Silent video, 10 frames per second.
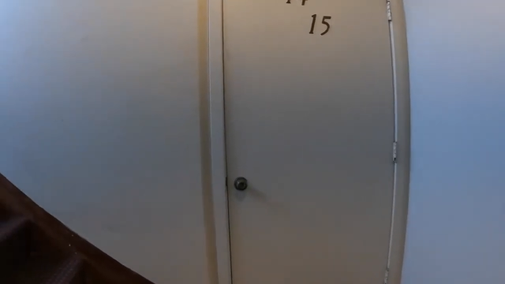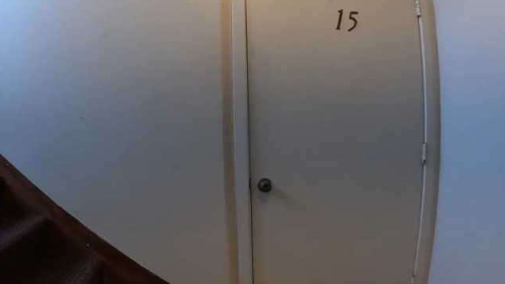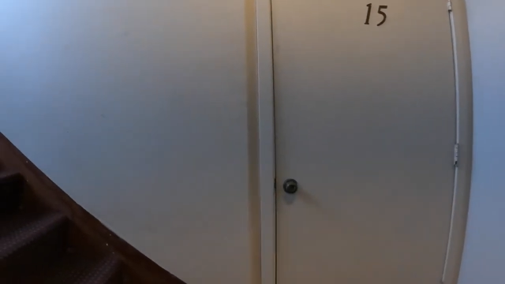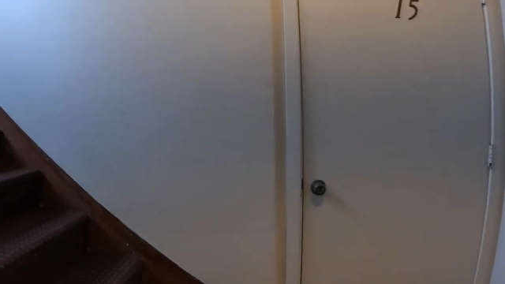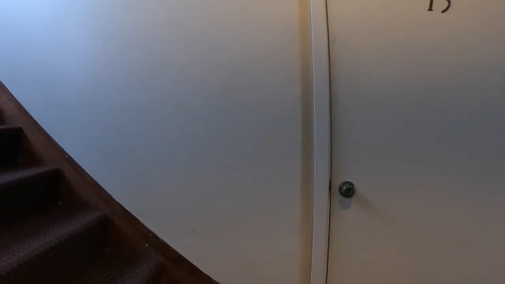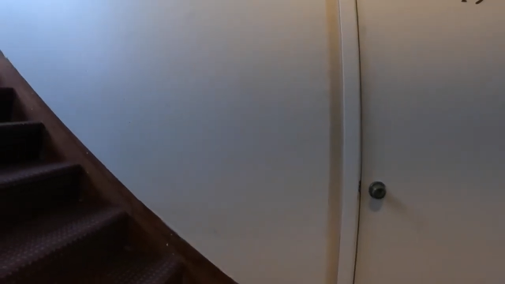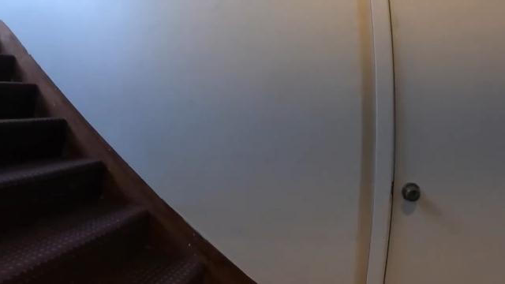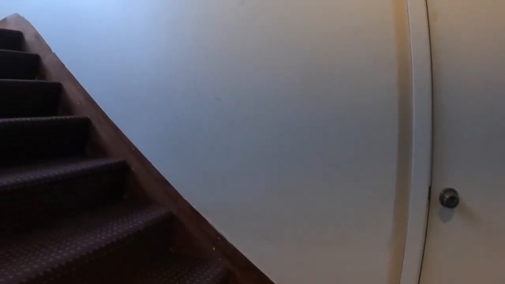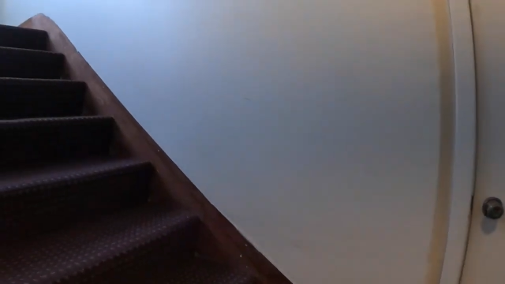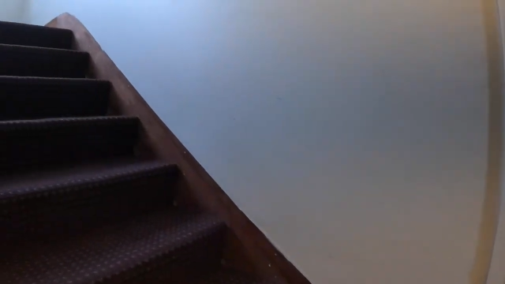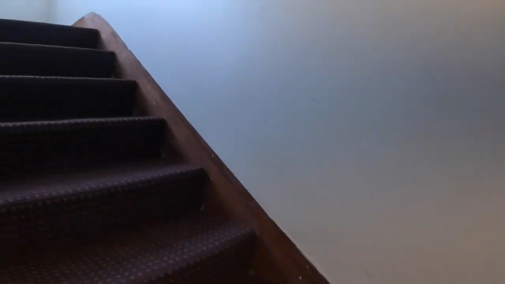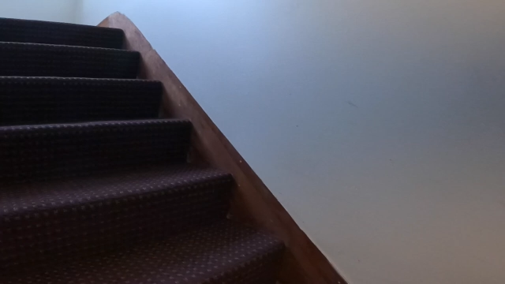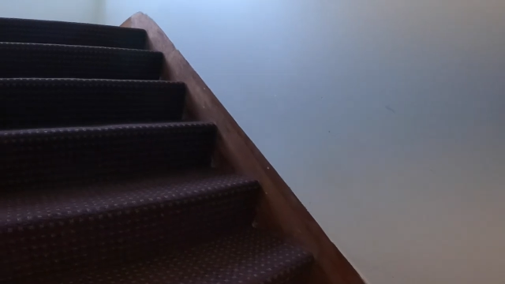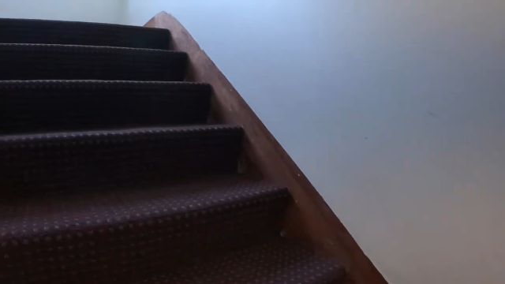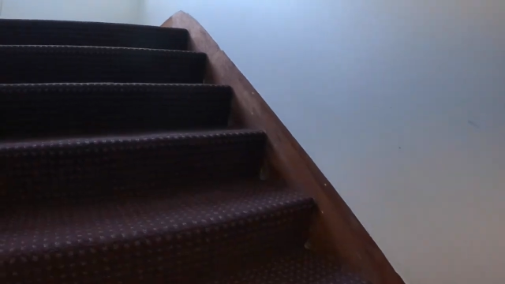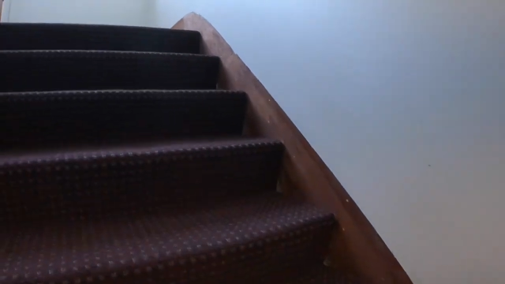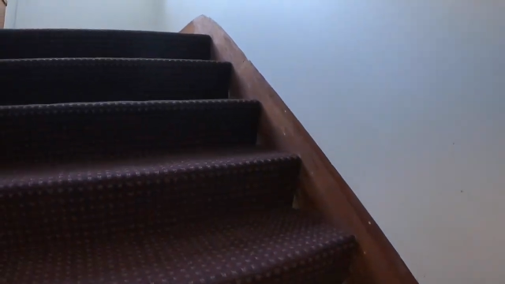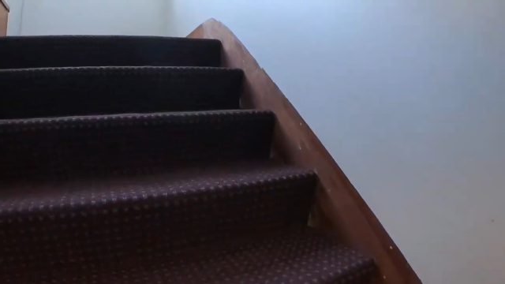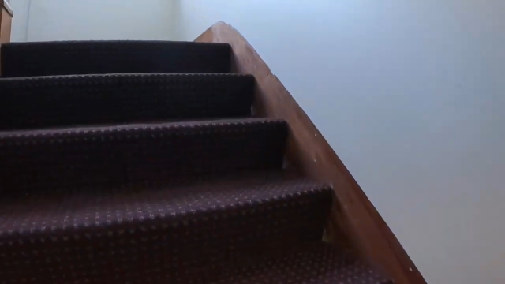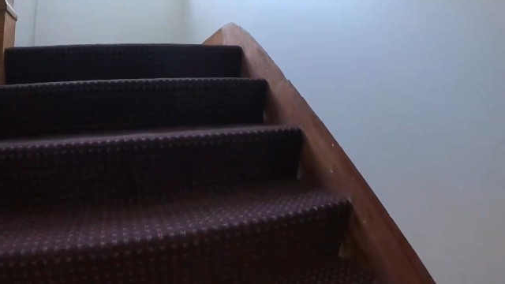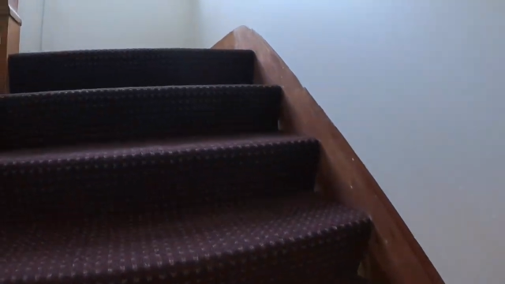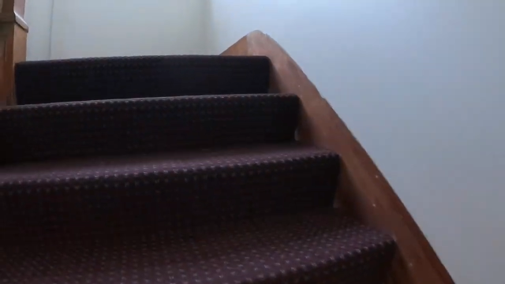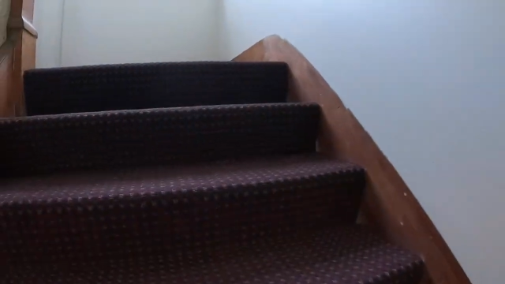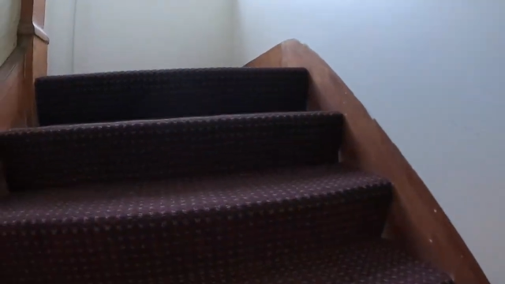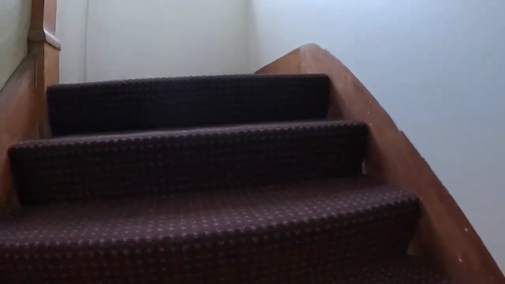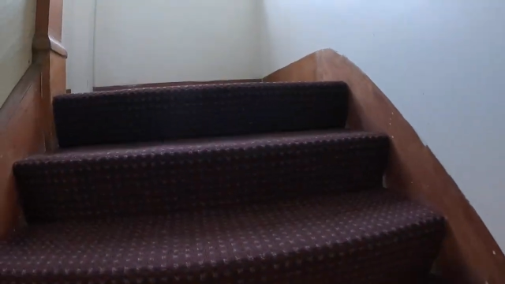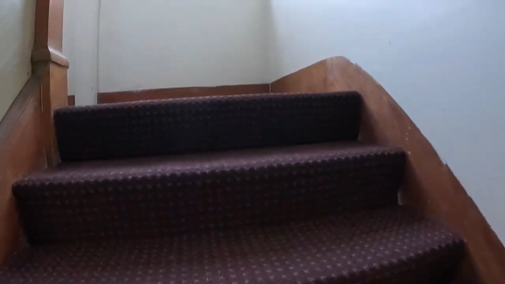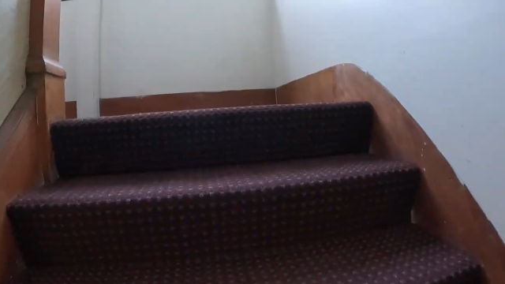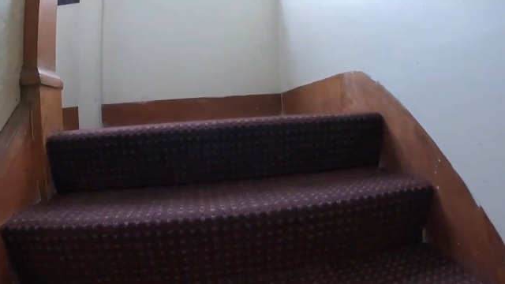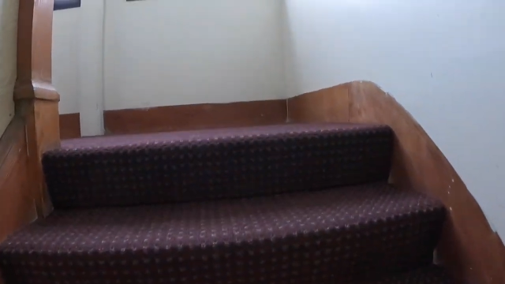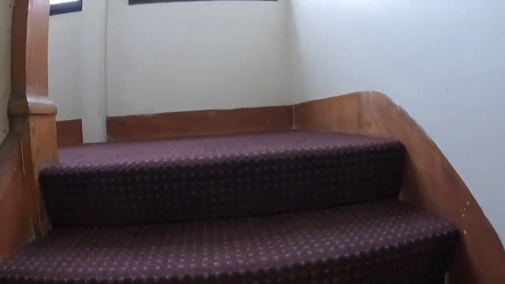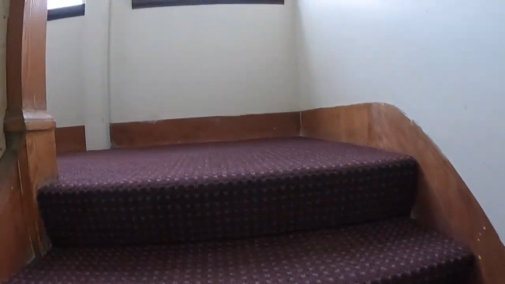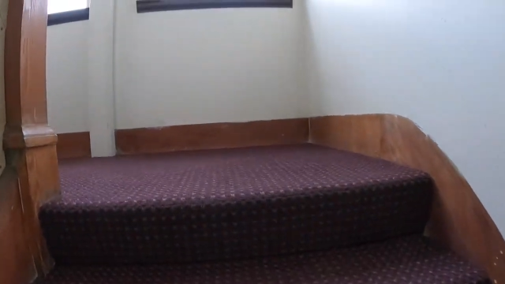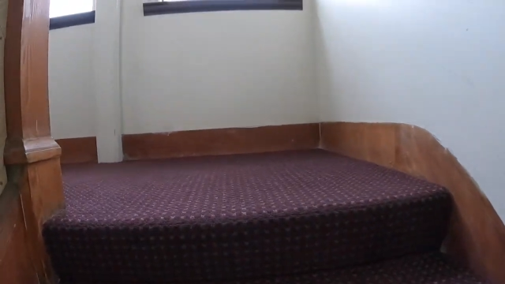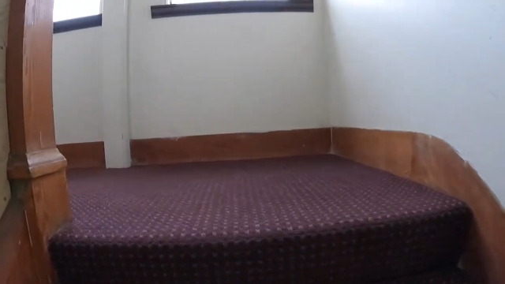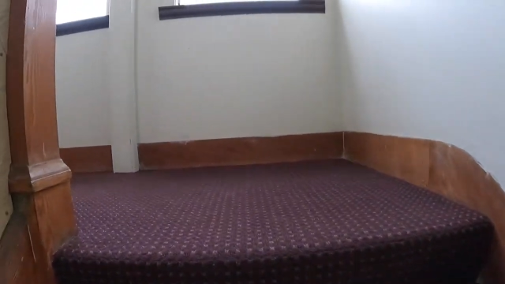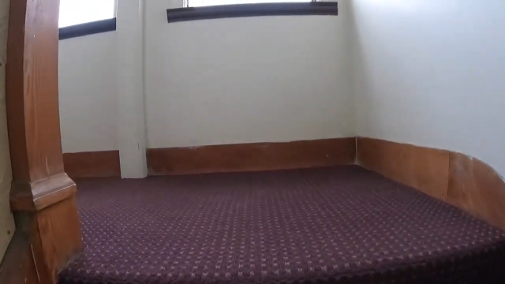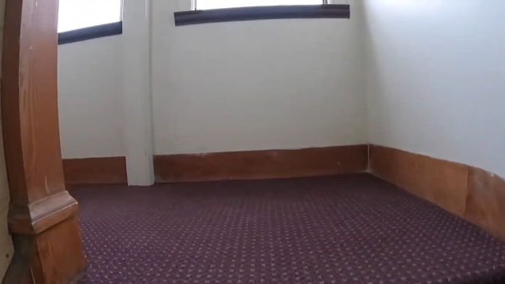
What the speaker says: No face is visible, so there are no lips to read.